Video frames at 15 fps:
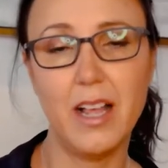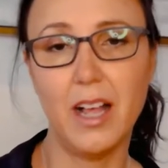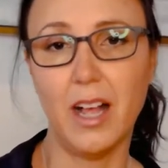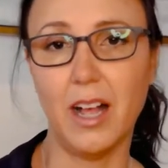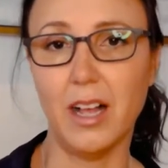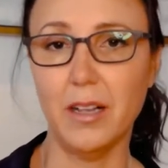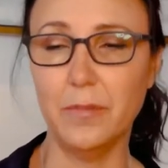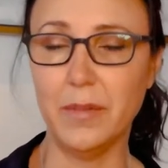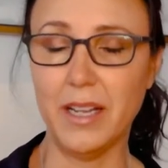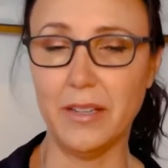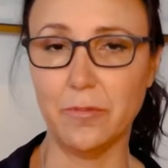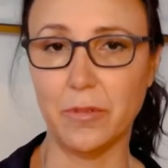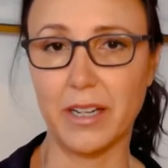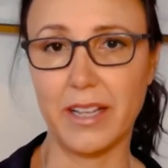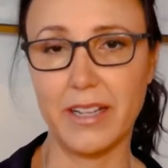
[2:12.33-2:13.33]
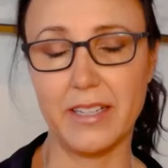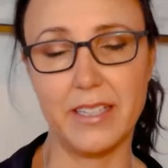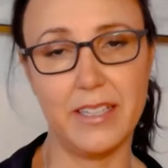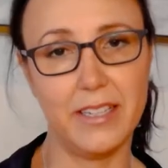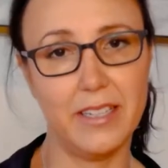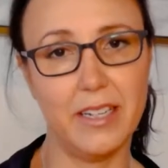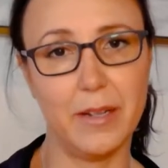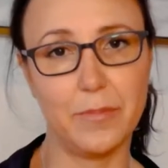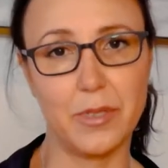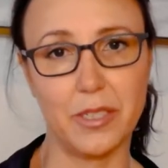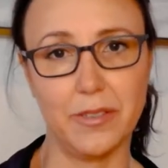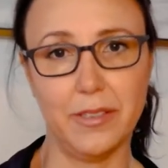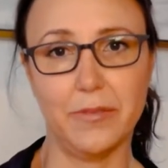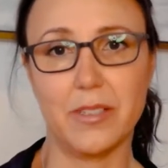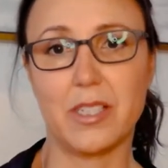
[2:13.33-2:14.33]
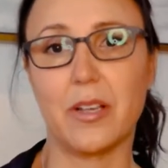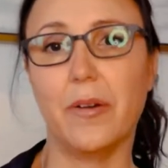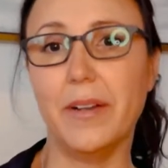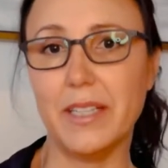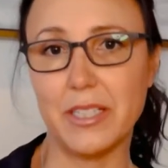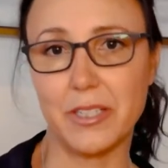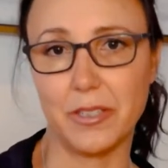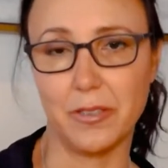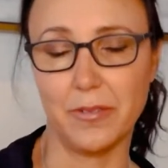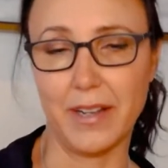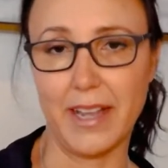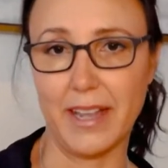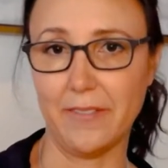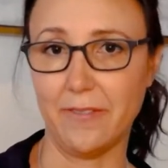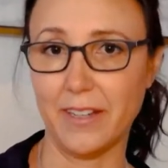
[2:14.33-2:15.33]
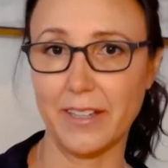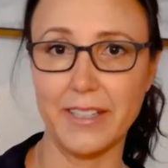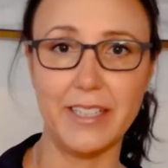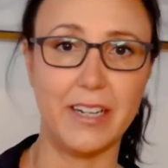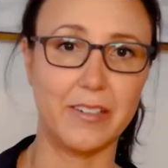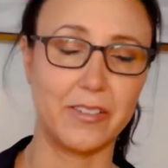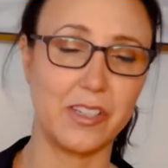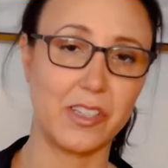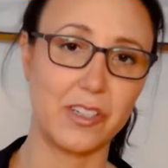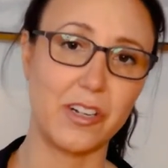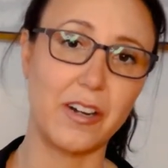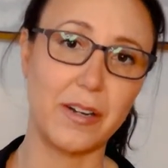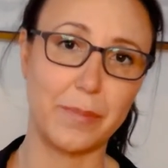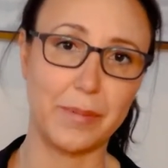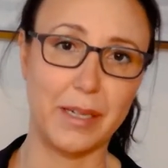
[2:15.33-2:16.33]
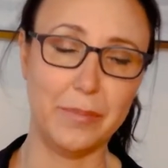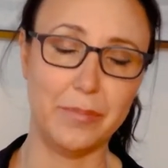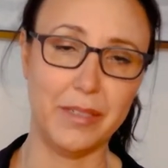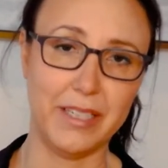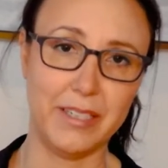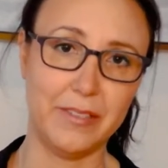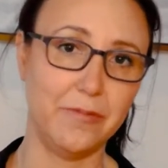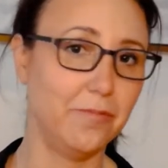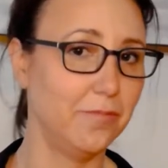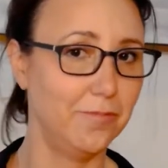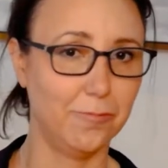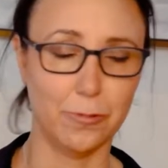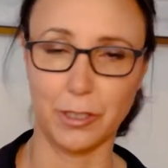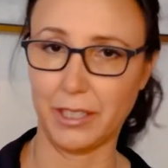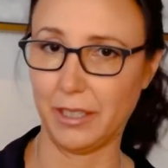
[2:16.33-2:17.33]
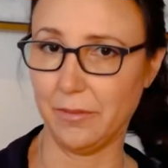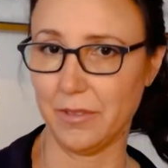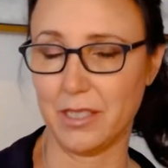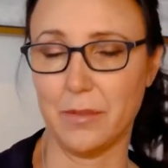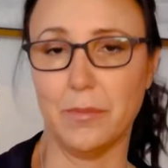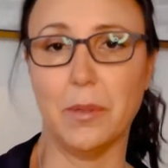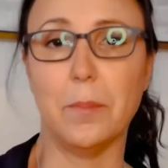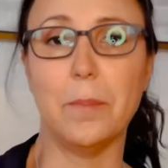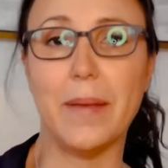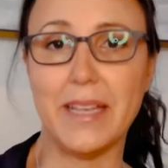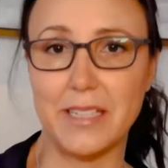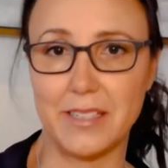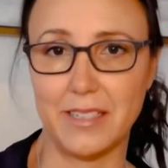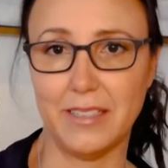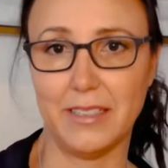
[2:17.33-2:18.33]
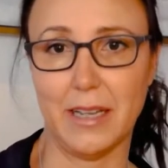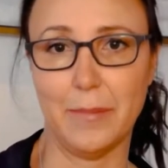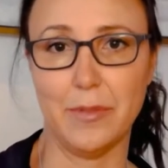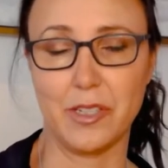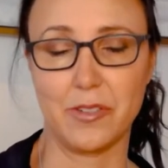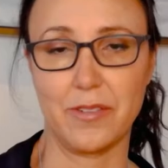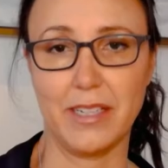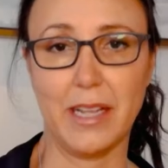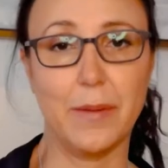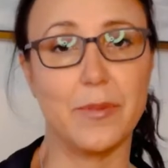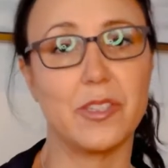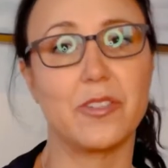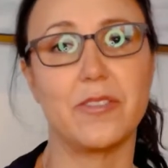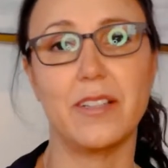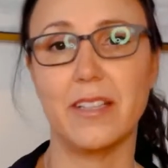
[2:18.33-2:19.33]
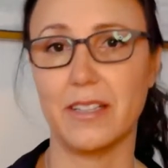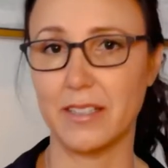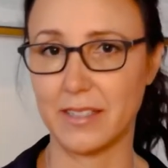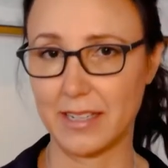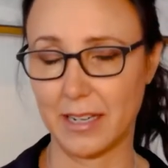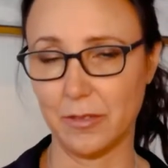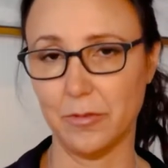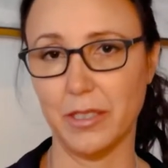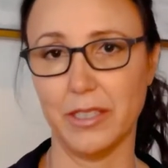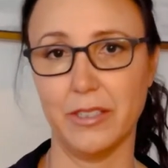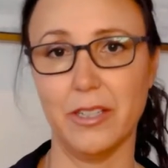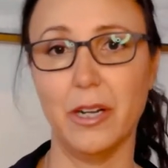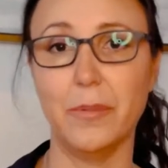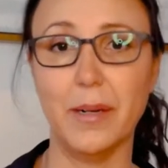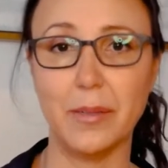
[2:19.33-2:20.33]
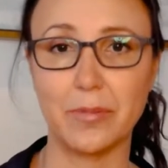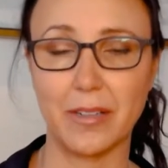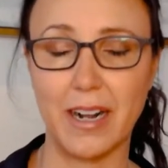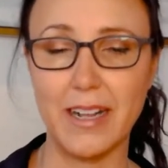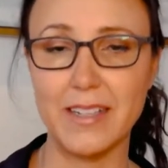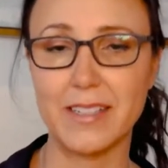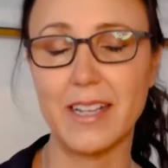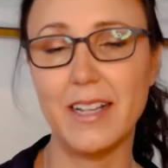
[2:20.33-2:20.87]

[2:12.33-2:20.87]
Um, and what I ended up doing was going to a very young startup company working with some amazing chemistry, chemistry that has now won a Nobel Prize.